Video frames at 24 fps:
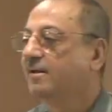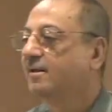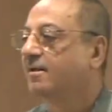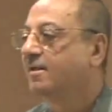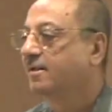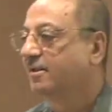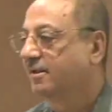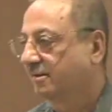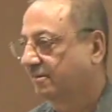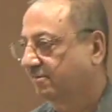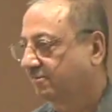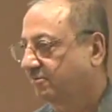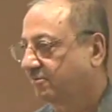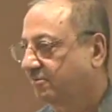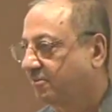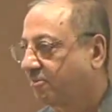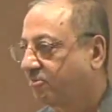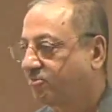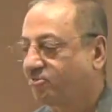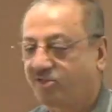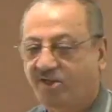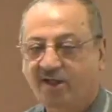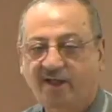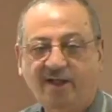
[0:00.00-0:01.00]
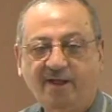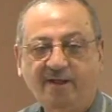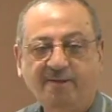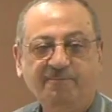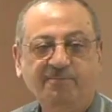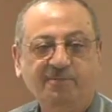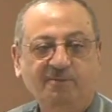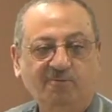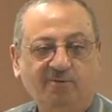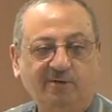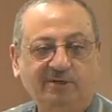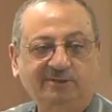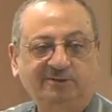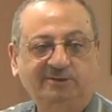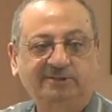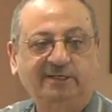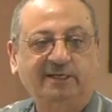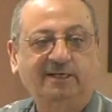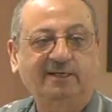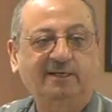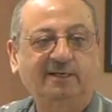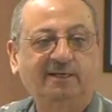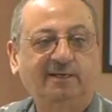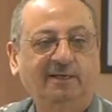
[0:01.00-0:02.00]
If Tha, what is
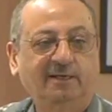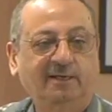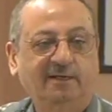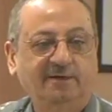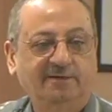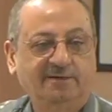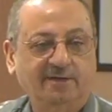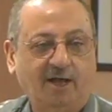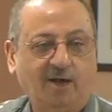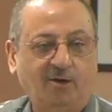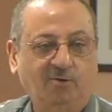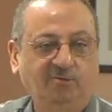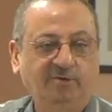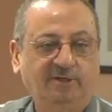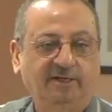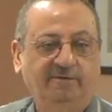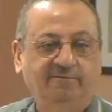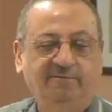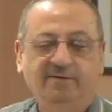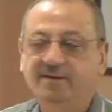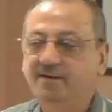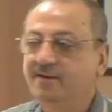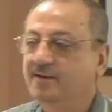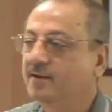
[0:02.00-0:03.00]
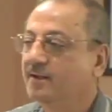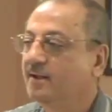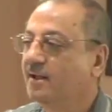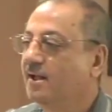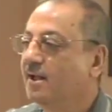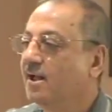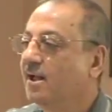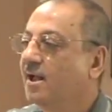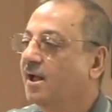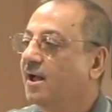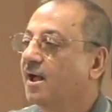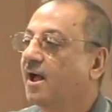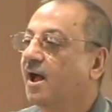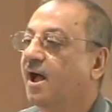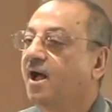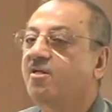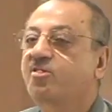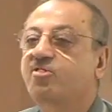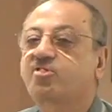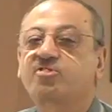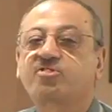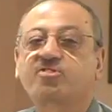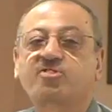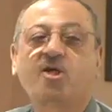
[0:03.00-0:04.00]
the noun given?
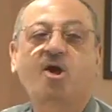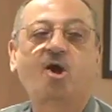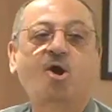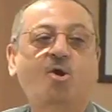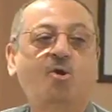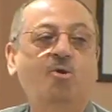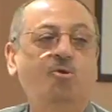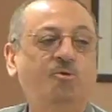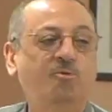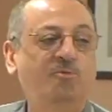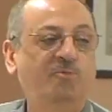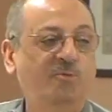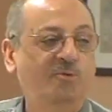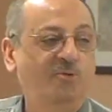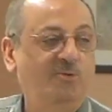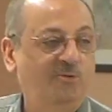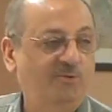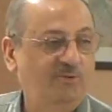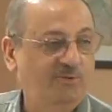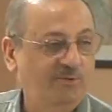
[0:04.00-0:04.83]
Athawbu.